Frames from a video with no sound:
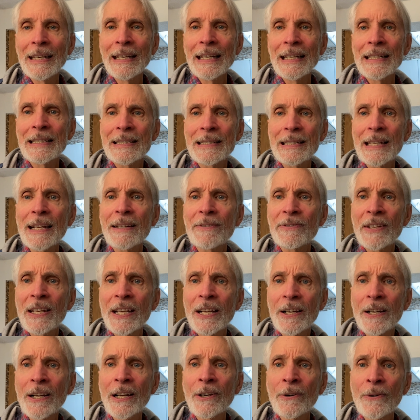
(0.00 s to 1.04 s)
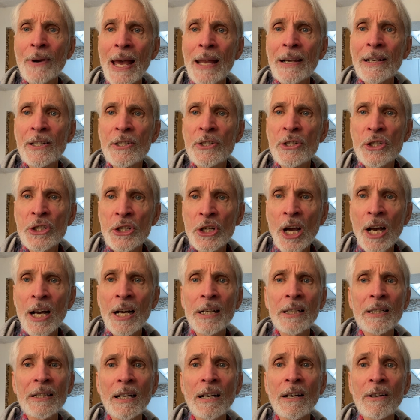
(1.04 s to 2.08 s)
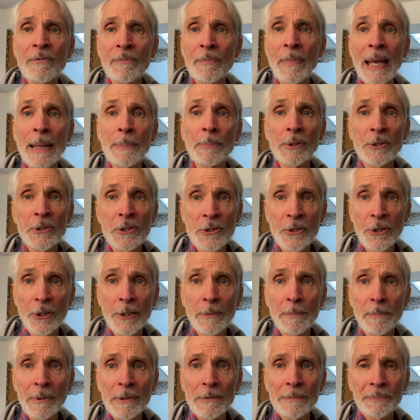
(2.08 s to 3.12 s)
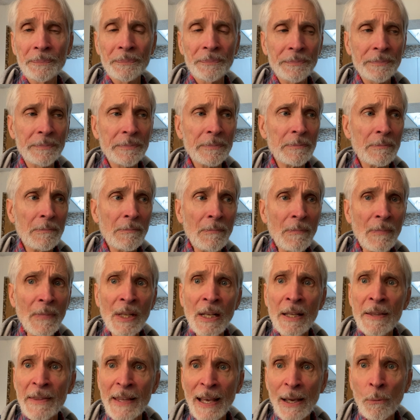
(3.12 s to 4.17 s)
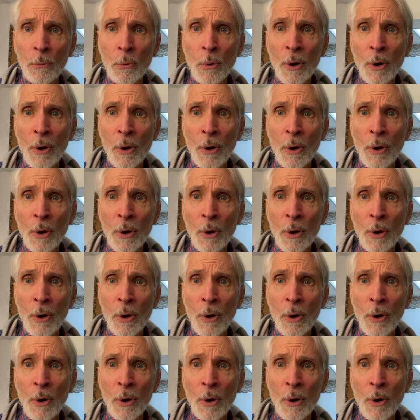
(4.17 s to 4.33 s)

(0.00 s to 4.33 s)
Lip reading: Instead of carrying around a jug of maple syrup that